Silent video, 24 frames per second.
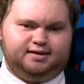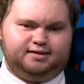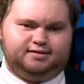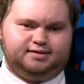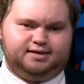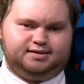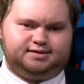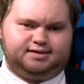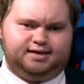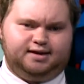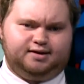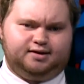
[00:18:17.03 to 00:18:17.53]

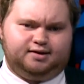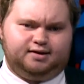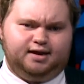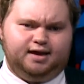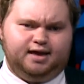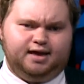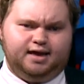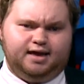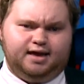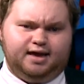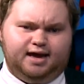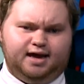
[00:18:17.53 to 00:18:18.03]
this year,
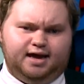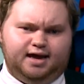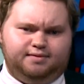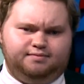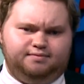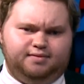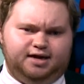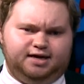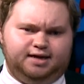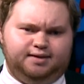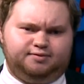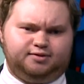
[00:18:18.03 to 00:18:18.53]

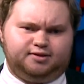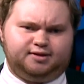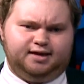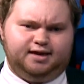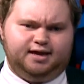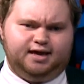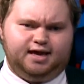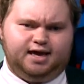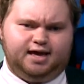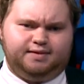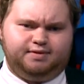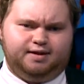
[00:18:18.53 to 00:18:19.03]
and many
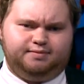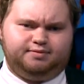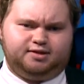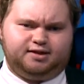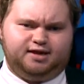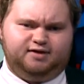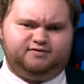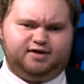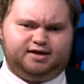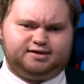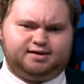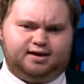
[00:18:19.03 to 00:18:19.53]
believe
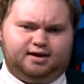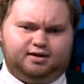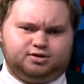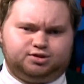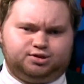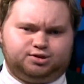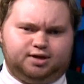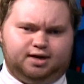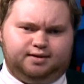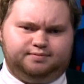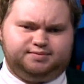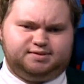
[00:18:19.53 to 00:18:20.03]
that Donald
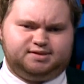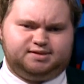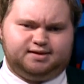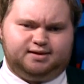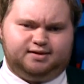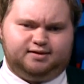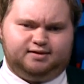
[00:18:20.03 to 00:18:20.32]
Trump